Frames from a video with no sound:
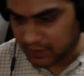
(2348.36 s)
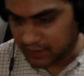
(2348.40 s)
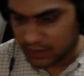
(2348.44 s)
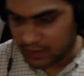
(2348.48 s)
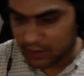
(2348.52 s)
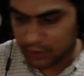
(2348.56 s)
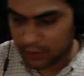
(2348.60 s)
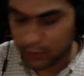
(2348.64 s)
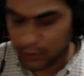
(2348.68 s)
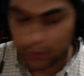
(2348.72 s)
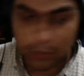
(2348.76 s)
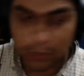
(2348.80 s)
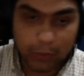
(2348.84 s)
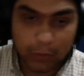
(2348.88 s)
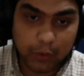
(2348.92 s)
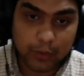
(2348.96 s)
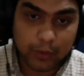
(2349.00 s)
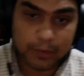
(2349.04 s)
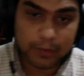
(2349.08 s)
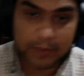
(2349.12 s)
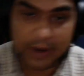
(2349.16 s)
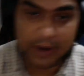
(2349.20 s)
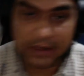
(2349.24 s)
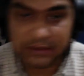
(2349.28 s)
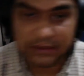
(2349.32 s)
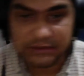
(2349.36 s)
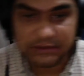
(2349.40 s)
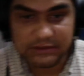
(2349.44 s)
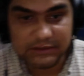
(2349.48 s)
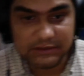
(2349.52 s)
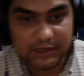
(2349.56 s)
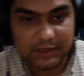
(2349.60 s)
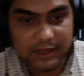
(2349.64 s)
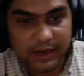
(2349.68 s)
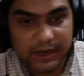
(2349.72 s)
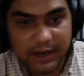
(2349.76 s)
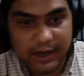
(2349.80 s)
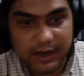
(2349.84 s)
grow more plants,
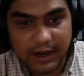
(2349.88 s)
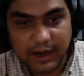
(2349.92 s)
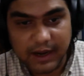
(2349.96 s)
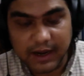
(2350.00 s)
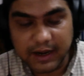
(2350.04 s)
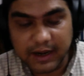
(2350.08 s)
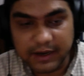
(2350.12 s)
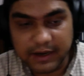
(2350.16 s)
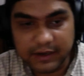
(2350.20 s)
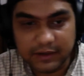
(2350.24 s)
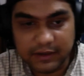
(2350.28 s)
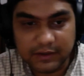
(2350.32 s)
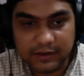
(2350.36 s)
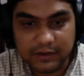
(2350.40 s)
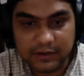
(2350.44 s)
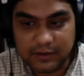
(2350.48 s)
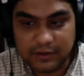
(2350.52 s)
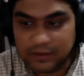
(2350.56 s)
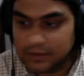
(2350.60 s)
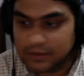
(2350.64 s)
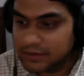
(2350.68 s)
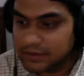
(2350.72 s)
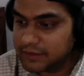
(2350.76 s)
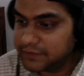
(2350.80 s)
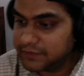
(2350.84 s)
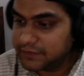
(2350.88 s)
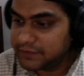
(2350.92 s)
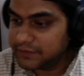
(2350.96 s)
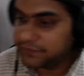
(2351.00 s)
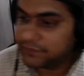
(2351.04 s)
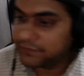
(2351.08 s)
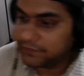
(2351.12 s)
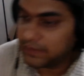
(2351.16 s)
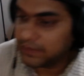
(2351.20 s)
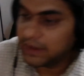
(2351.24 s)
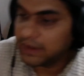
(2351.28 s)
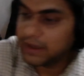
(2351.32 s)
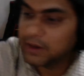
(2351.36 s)
and if
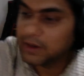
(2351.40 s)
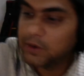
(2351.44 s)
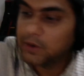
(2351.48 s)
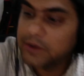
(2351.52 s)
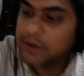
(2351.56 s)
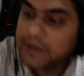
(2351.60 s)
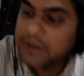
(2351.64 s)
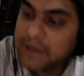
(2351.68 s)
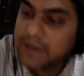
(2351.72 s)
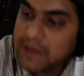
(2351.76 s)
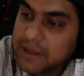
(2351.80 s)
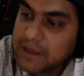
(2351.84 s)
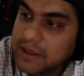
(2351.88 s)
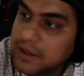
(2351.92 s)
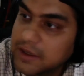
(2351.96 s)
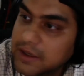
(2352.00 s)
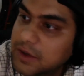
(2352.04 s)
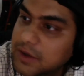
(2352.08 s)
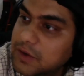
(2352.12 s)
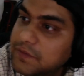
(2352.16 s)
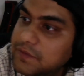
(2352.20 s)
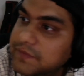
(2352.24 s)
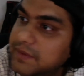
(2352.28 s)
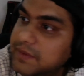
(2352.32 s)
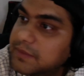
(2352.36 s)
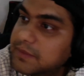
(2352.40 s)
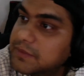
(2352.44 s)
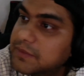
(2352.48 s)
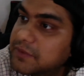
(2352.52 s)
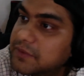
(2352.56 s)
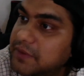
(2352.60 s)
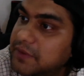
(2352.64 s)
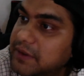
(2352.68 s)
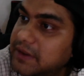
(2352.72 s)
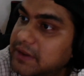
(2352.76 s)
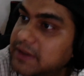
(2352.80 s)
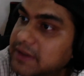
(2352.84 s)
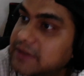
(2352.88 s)
we cannot take care of them, to
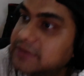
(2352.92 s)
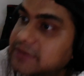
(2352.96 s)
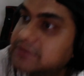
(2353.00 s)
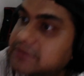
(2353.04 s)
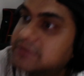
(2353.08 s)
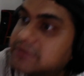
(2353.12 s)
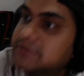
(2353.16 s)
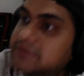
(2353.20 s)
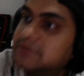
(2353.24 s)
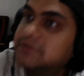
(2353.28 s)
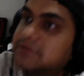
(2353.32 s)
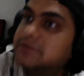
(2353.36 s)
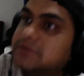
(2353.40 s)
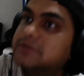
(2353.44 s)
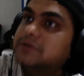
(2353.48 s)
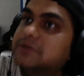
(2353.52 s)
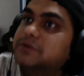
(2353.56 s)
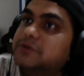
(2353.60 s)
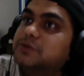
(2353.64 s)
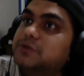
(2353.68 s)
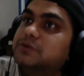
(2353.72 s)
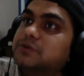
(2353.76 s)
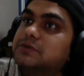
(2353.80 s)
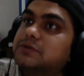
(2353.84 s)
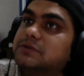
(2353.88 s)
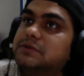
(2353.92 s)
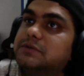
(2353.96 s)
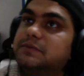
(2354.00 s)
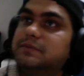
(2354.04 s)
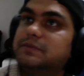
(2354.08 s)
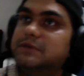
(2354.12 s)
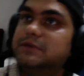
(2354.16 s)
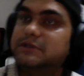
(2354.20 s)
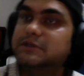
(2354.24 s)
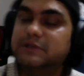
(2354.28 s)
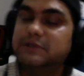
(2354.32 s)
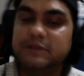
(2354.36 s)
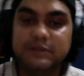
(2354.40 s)
at least use
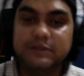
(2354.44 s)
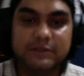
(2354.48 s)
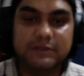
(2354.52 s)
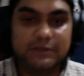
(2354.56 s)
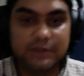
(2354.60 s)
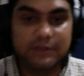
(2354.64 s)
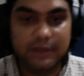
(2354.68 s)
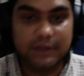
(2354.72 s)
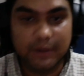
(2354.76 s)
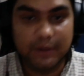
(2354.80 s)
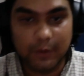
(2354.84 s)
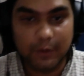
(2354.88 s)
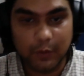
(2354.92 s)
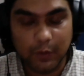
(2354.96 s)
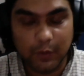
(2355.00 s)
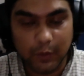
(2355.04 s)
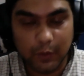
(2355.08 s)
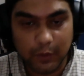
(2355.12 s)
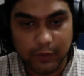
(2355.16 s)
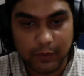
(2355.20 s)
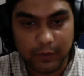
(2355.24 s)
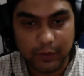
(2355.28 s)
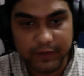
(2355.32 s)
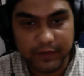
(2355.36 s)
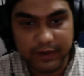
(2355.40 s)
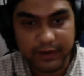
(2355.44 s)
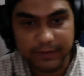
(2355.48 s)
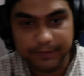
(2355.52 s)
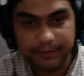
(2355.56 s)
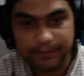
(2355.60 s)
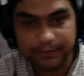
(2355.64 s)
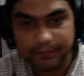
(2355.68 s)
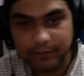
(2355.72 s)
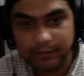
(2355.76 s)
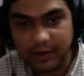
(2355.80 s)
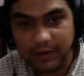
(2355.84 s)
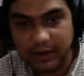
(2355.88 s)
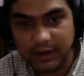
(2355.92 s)
machines in a good way,
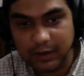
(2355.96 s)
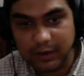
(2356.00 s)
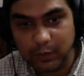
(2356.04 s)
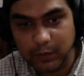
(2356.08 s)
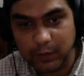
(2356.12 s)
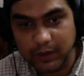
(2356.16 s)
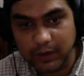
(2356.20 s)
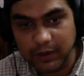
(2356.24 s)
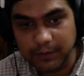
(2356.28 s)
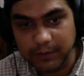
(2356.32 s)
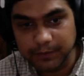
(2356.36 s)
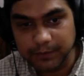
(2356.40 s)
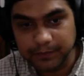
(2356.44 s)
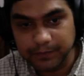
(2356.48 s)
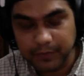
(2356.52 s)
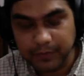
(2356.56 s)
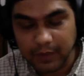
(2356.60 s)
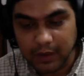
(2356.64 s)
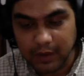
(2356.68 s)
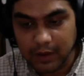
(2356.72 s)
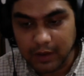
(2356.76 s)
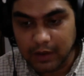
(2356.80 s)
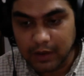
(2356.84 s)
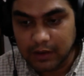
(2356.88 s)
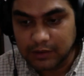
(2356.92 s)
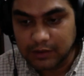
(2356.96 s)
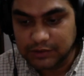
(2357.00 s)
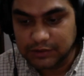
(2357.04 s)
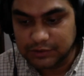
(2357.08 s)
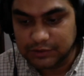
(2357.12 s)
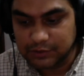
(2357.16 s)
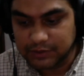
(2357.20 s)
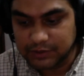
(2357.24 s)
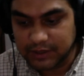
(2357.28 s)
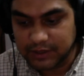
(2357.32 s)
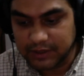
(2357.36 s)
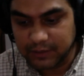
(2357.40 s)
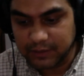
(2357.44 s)
better way,
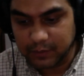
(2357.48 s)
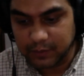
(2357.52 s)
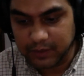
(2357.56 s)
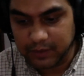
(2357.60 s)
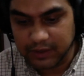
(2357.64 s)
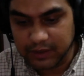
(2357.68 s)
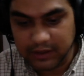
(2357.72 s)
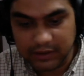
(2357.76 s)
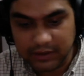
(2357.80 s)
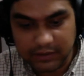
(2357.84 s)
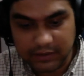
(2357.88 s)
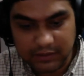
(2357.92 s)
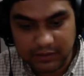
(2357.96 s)
so that we can